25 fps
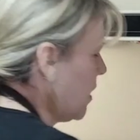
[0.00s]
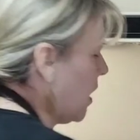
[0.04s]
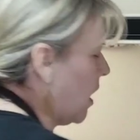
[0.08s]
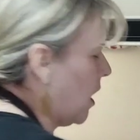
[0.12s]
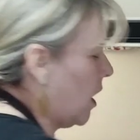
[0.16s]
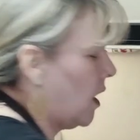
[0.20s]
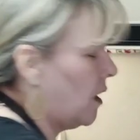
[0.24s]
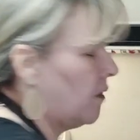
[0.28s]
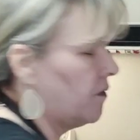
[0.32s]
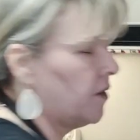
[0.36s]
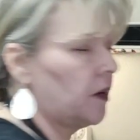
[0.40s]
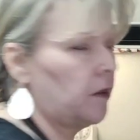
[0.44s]
the
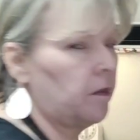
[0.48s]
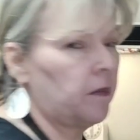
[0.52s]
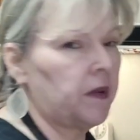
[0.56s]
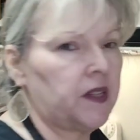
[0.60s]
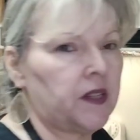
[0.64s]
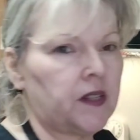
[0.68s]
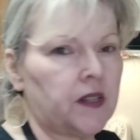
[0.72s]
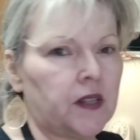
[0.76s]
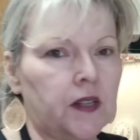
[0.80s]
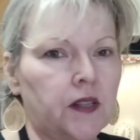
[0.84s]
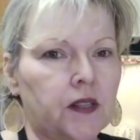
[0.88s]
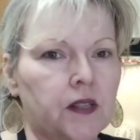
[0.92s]
oven,
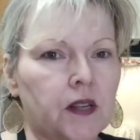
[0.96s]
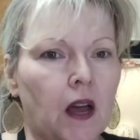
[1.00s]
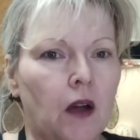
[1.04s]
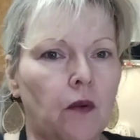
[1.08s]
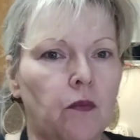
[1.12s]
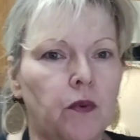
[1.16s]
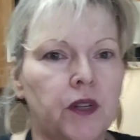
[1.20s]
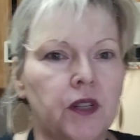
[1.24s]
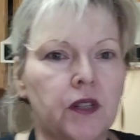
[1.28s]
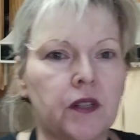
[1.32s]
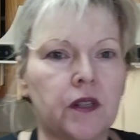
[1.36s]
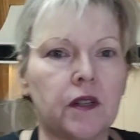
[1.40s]
but since I
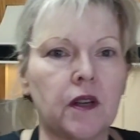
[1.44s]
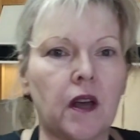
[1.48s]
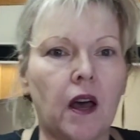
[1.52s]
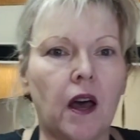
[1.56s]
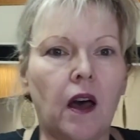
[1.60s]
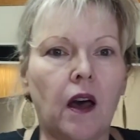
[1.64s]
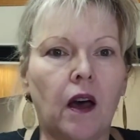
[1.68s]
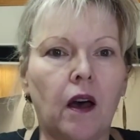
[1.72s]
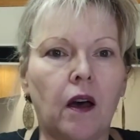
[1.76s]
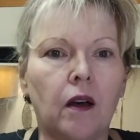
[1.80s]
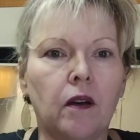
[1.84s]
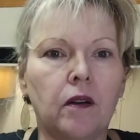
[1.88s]
was,
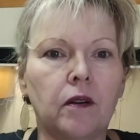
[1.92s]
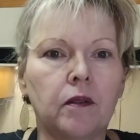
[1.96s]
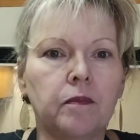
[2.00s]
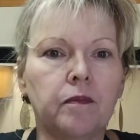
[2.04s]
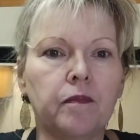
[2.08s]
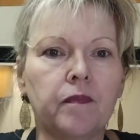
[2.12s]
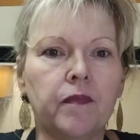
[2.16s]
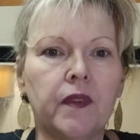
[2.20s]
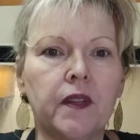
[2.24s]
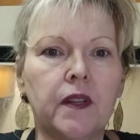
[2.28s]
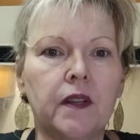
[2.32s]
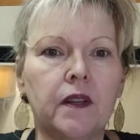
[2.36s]
can
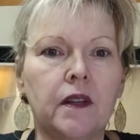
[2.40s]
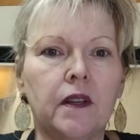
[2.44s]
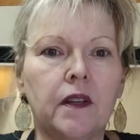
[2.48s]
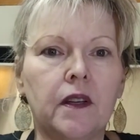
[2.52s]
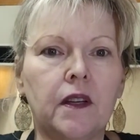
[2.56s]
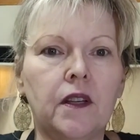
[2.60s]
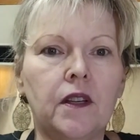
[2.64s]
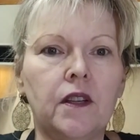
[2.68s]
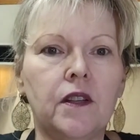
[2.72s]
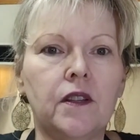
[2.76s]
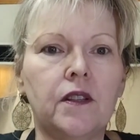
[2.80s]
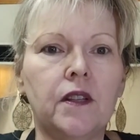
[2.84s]

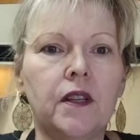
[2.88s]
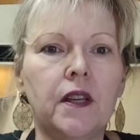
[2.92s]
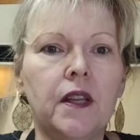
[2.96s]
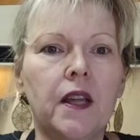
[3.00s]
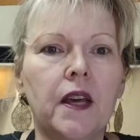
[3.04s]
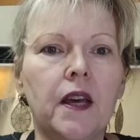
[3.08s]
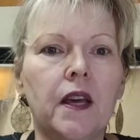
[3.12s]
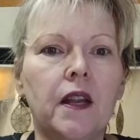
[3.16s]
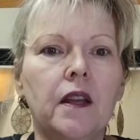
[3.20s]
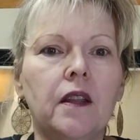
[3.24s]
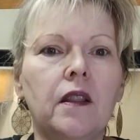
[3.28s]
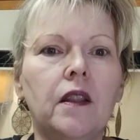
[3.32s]
you see
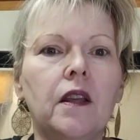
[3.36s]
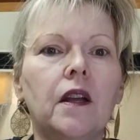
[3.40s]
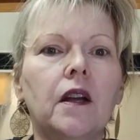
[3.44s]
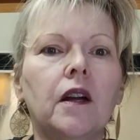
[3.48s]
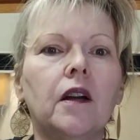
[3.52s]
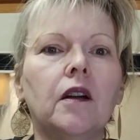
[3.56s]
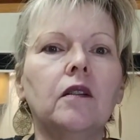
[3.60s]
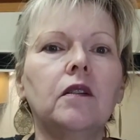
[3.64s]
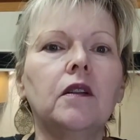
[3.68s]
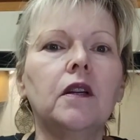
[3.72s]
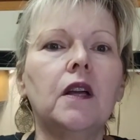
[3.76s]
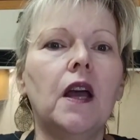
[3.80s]
that in
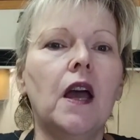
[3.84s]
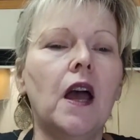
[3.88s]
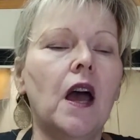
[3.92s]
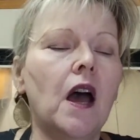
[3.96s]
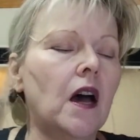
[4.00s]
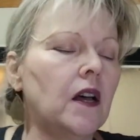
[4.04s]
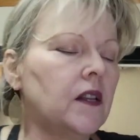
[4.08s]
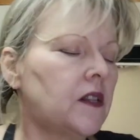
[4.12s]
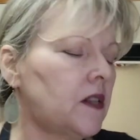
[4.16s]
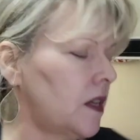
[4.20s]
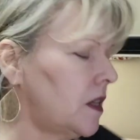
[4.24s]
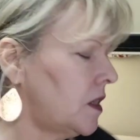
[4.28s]
there?
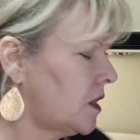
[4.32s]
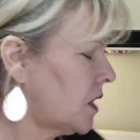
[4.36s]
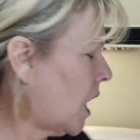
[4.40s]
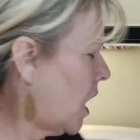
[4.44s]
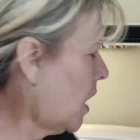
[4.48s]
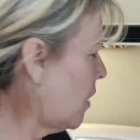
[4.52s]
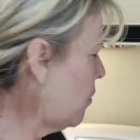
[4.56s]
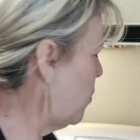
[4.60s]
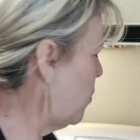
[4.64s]
Since I